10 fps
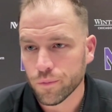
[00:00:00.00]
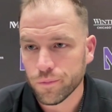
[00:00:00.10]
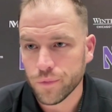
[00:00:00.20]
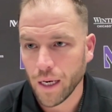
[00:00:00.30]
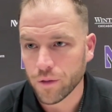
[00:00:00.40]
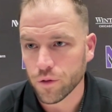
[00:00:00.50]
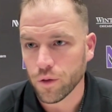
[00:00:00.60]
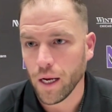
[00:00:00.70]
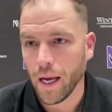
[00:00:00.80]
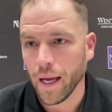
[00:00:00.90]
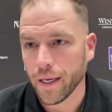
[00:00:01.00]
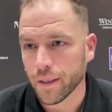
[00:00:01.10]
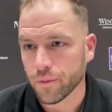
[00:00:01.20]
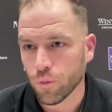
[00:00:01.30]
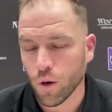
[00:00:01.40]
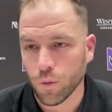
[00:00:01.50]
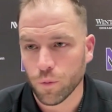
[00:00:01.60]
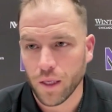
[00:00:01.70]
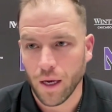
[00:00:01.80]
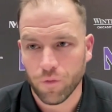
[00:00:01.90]
Dr. Gregg and working
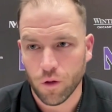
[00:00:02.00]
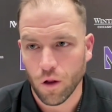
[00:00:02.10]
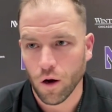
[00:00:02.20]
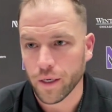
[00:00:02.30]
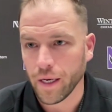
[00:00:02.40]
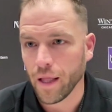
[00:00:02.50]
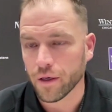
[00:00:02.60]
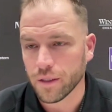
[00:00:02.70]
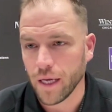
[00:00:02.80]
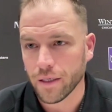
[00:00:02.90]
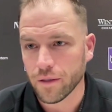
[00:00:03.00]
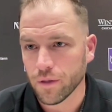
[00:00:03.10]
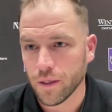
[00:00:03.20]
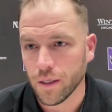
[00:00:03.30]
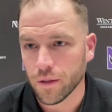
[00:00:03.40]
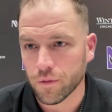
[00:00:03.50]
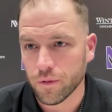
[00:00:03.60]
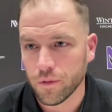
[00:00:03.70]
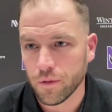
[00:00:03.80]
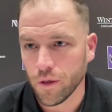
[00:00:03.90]
with Kevin Clark and Alex Nisley
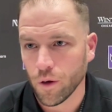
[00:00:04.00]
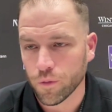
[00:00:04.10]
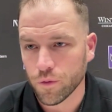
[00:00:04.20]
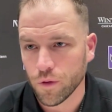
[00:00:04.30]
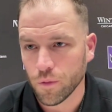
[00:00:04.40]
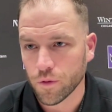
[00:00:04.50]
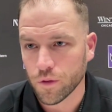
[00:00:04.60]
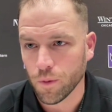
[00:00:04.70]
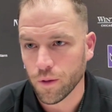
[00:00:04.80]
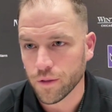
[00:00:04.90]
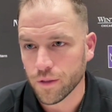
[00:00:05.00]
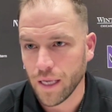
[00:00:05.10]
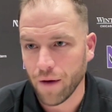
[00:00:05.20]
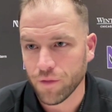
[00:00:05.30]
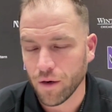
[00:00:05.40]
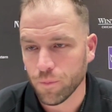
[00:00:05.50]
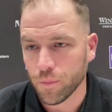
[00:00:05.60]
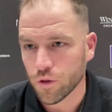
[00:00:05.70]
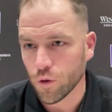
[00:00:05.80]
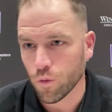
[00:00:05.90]
and, some of the staff that have been
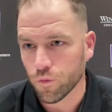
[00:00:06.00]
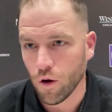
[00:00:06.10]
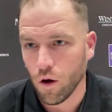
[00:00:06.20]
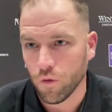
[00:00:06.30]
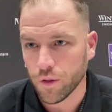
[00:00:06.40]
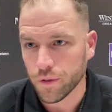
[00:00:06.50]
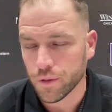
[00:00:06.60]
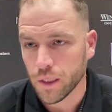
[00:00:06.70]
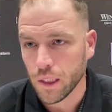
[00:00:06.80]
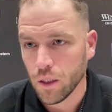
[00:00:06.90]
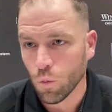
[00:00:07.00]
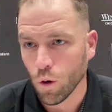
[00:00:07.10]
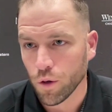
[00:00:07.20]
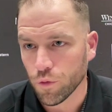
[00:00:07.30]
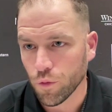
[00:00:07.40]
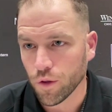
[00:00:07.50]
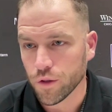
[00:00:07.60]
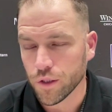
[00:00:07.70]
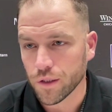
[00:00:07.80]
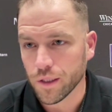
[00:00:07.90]
so involved and working through the
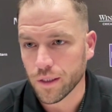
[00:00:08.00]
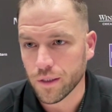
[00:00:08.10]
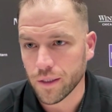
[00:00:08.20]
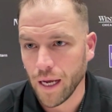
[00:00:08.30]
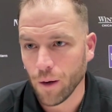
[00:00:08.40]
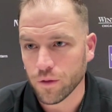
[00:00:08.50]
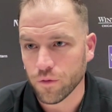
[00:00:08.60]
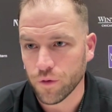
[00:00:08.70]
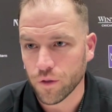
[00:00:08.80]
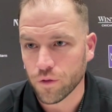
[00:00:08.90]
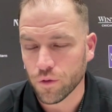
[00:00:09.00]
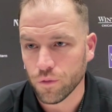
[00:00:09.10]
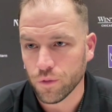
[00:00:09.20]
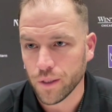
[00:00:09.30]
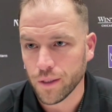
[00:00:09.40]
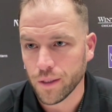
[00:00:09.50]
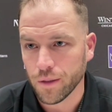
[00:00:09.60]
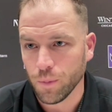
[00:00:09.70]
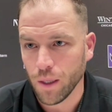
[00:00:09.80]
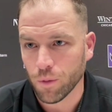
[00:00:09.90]
logistics, and now it's official, and to
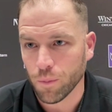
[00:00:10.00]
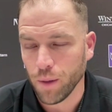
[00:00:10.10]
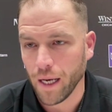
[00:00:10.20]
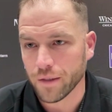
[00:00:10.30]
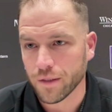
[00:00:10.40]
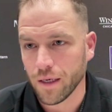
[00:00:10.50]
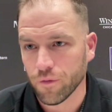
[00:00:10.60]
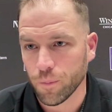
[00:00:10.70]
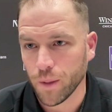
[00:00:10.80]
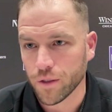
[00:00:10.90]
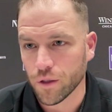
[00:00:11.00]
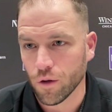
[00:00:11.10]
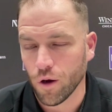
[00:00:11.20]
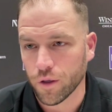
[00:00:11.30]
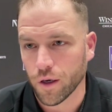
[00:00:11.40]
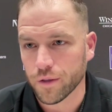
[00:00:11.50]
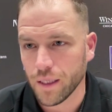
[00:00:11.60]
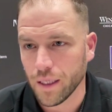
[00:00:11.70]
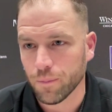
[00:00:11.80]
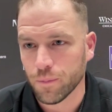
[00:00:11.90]
be able to pass that information along to our
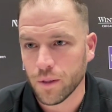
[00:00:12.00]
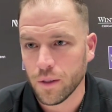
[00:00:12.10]
team,